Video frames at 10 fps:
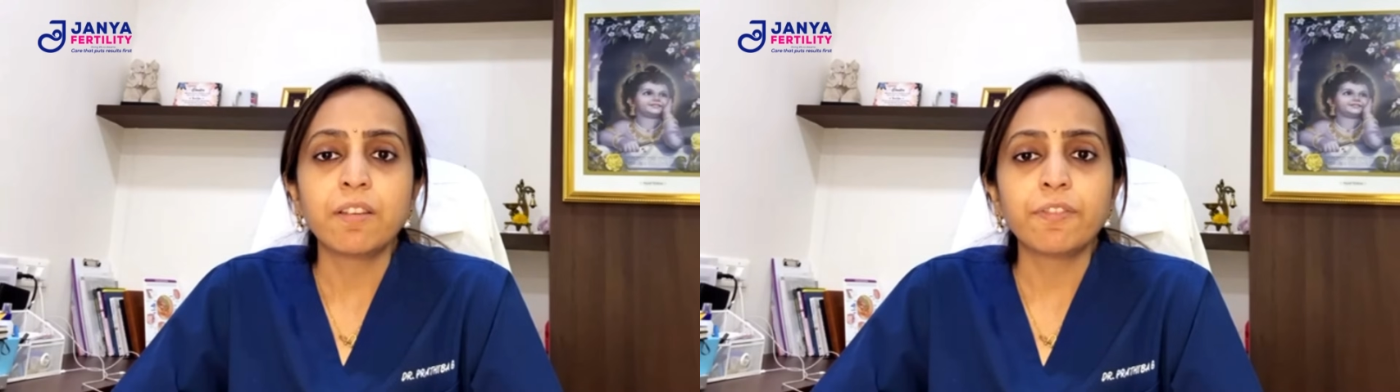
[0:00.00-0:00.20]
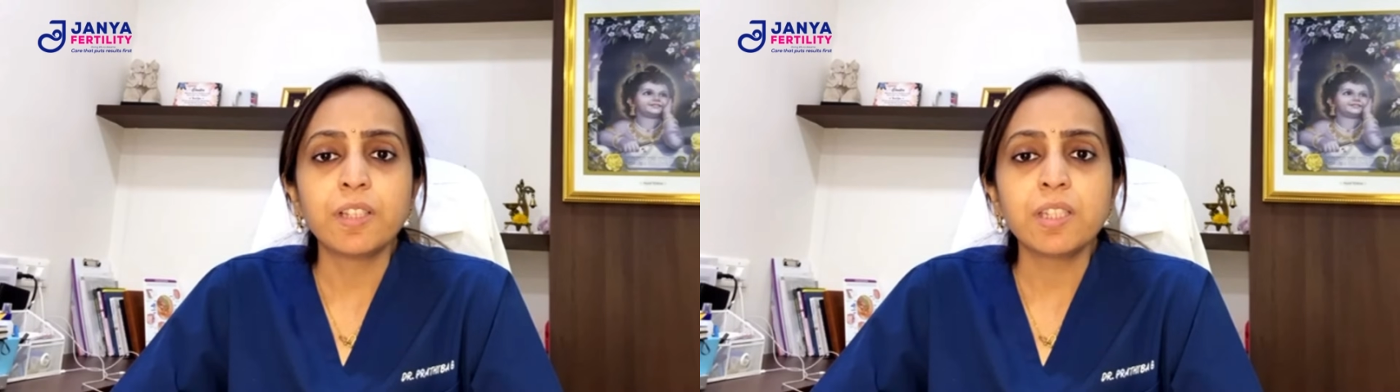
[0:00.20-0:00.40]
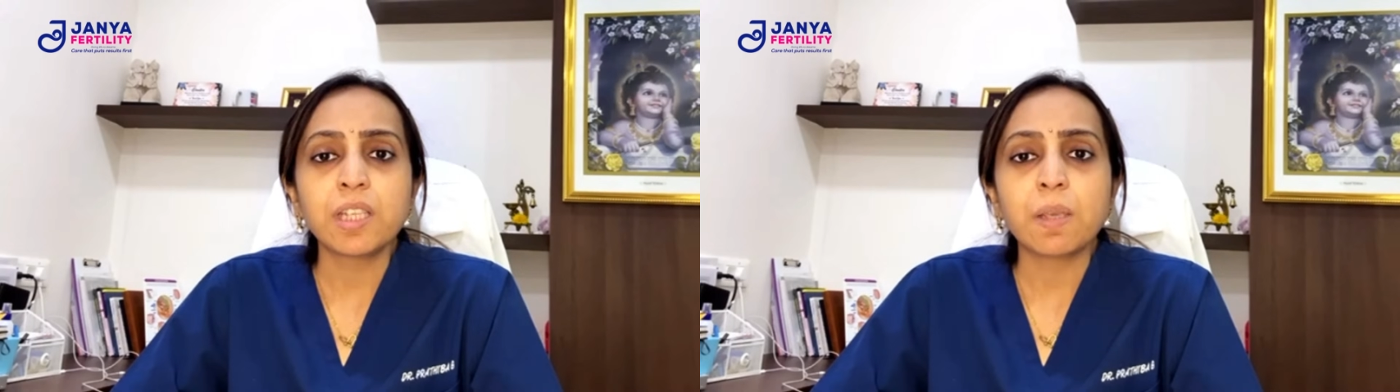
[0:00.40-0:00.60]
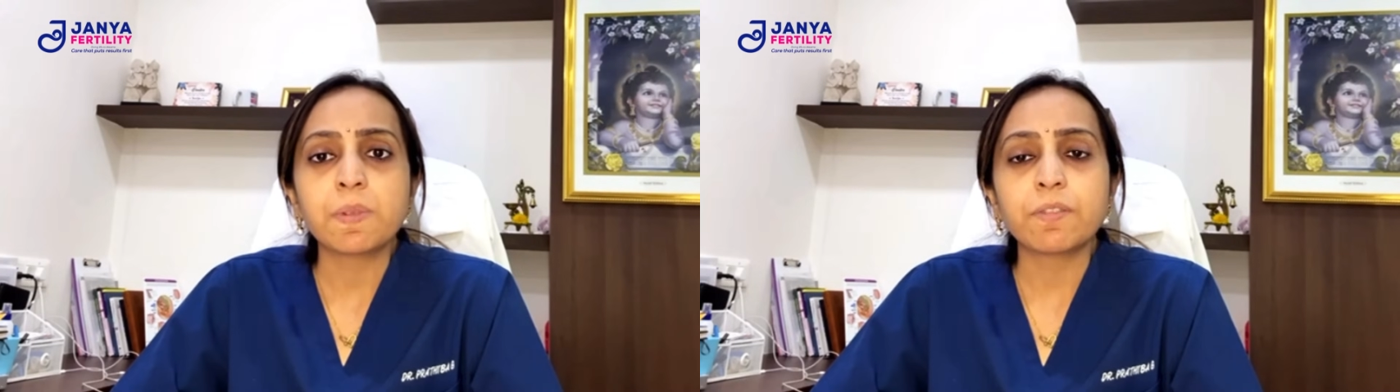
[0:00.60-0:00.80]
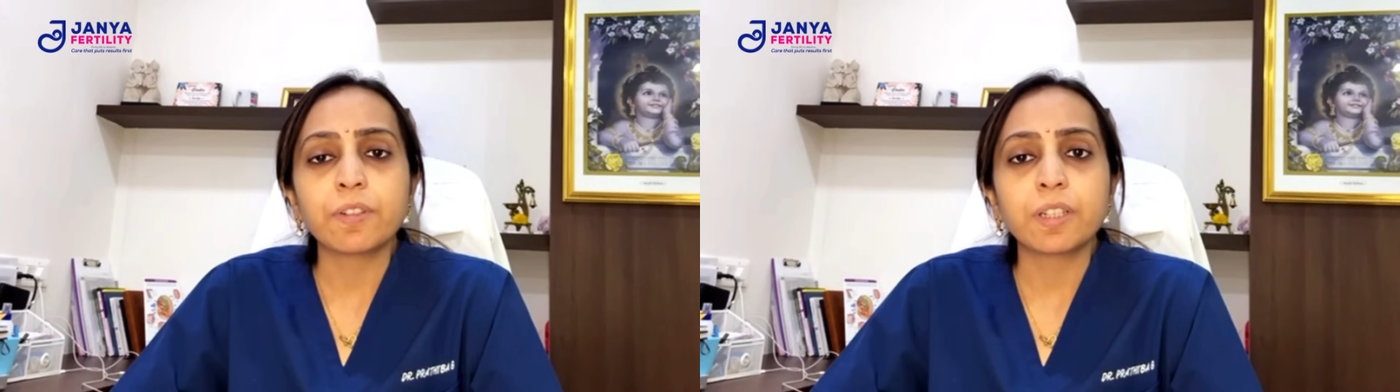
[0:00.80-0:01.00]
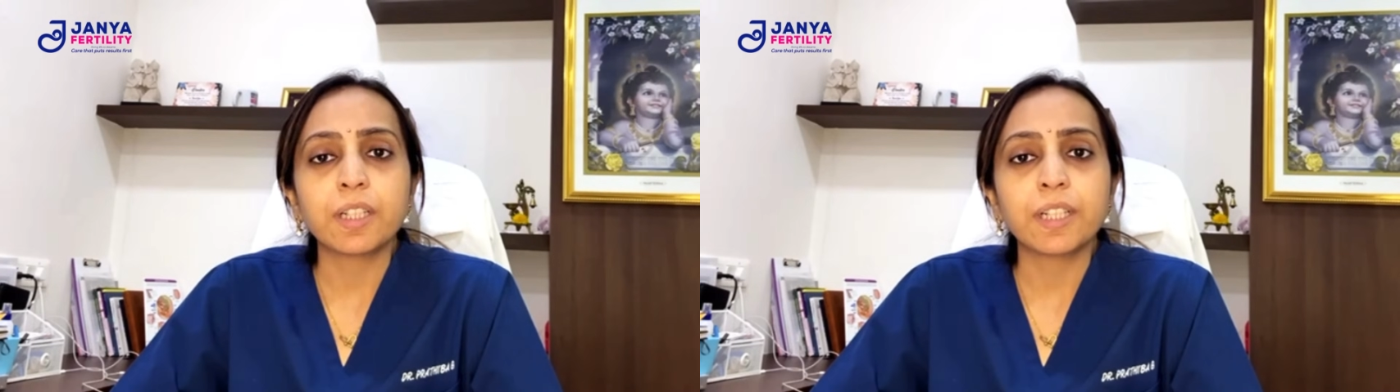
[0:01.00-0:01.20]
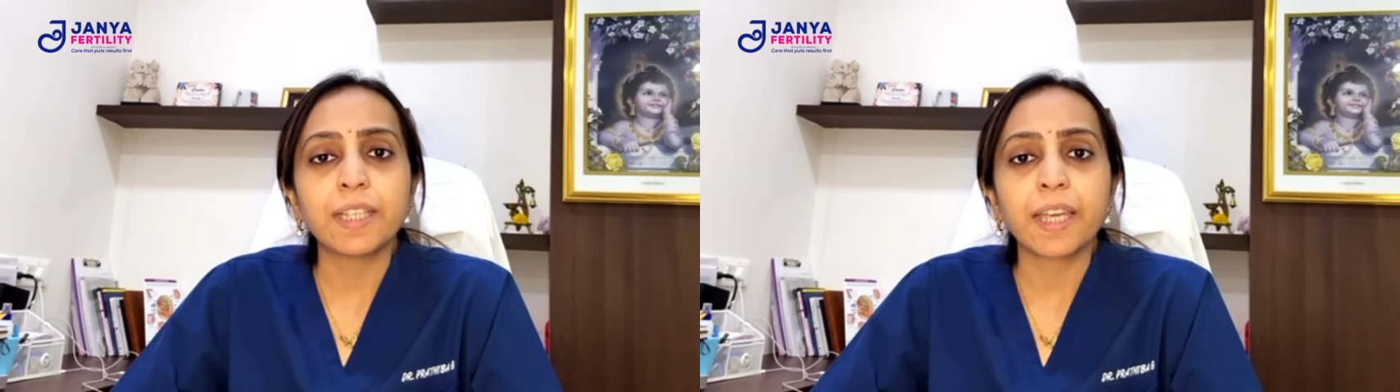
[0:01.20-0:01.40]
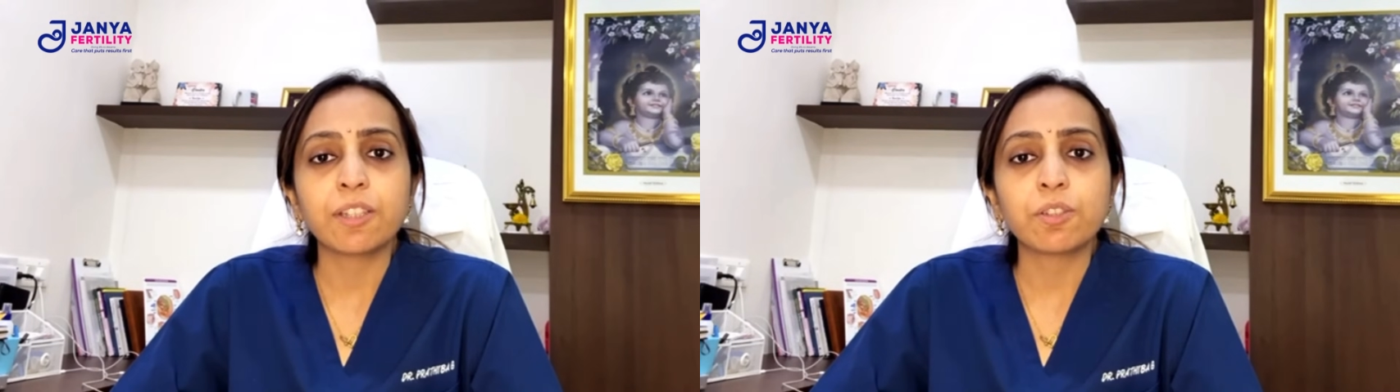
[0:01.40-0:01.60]
The first steps in
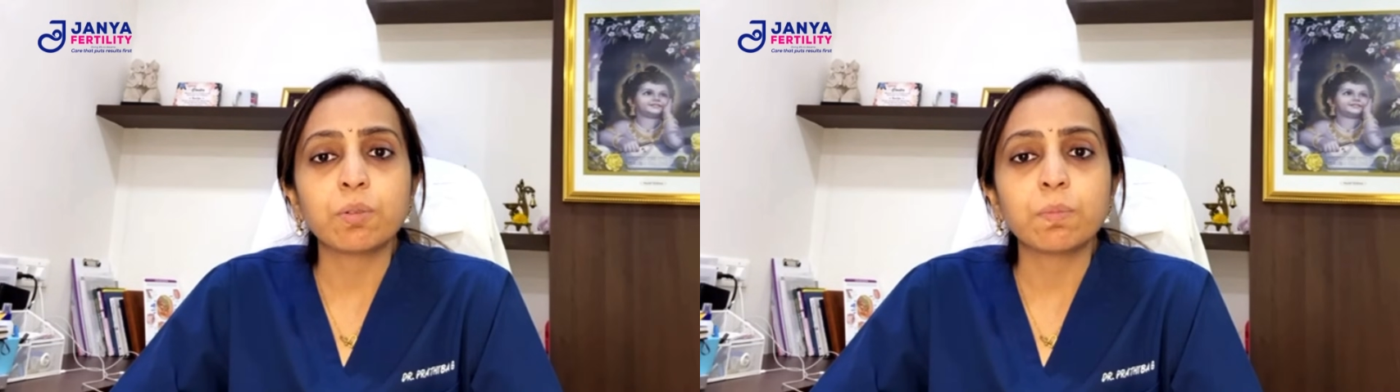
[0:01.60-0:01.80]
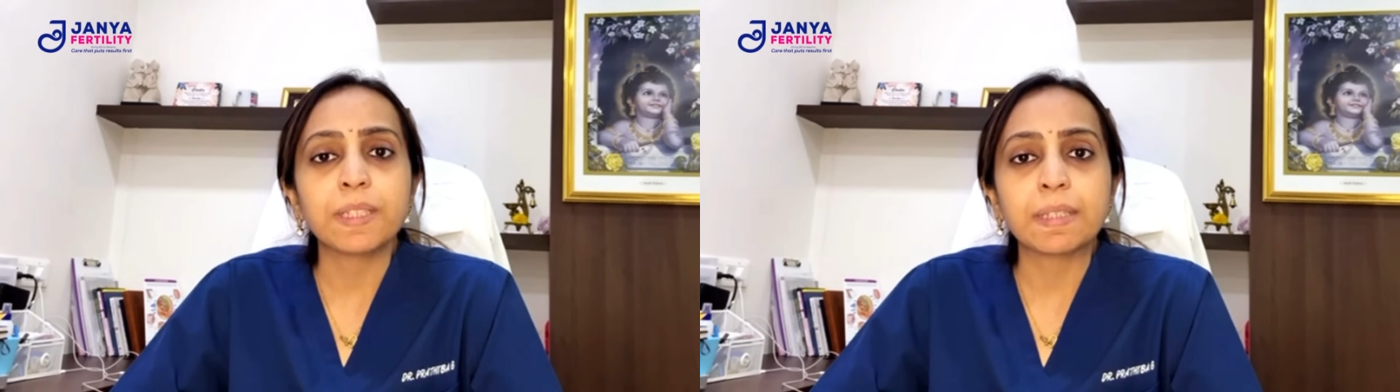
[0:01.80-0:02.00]
fertility care should be